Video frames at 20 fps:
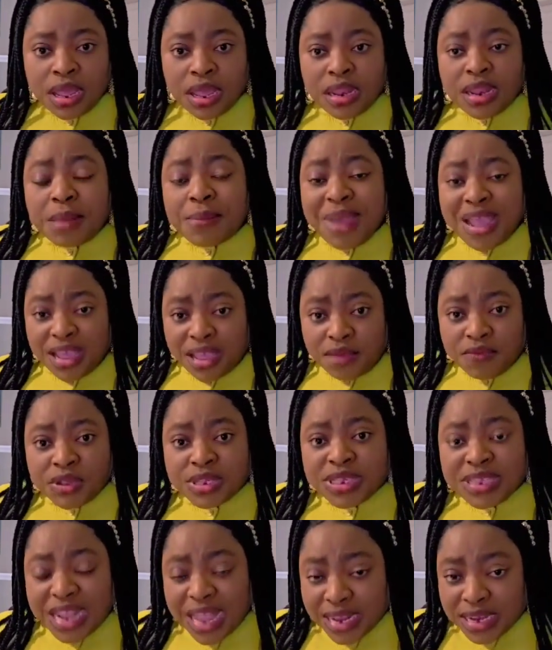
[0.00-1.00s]
they might give you
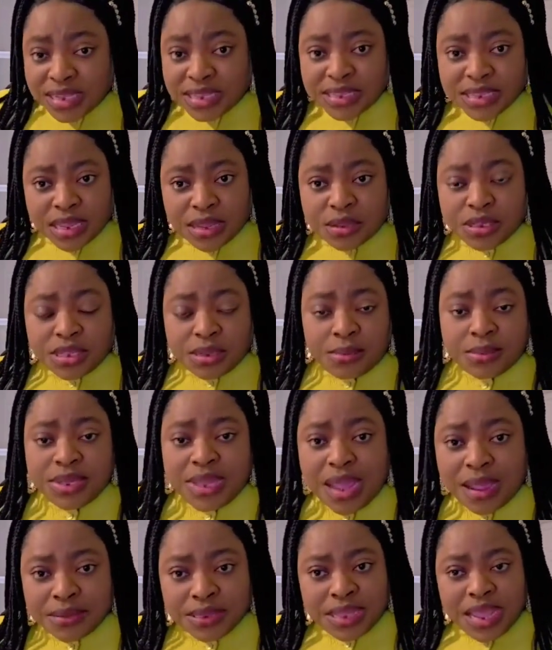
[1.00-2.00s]
sliding scale
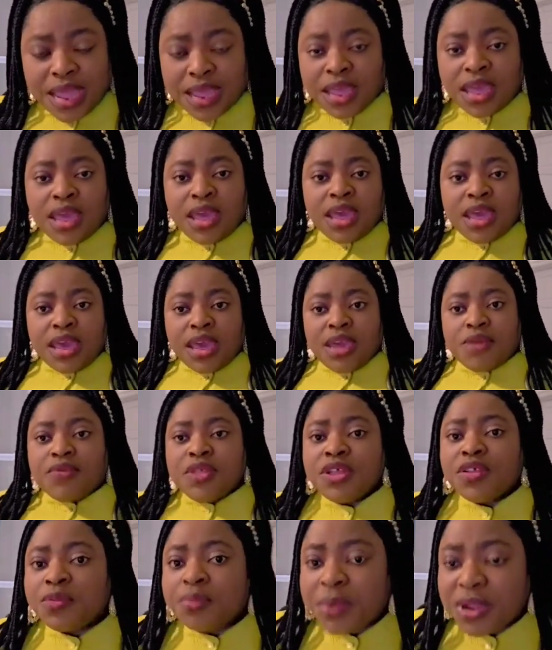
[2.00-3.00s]
sometimes, like if
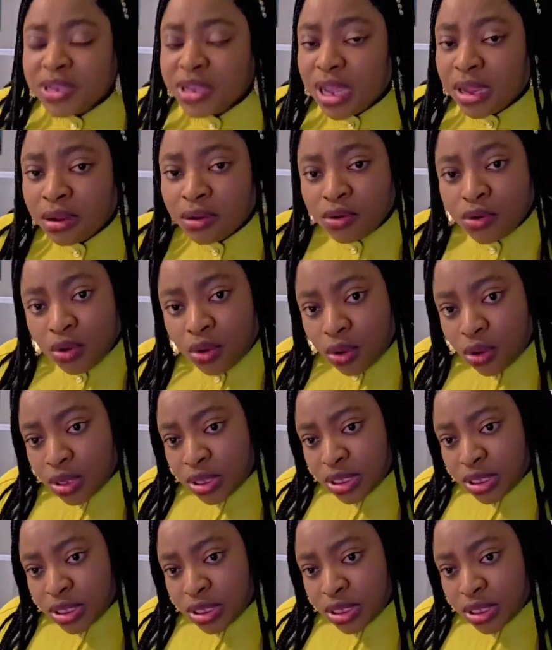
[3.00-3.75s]
this patient glucose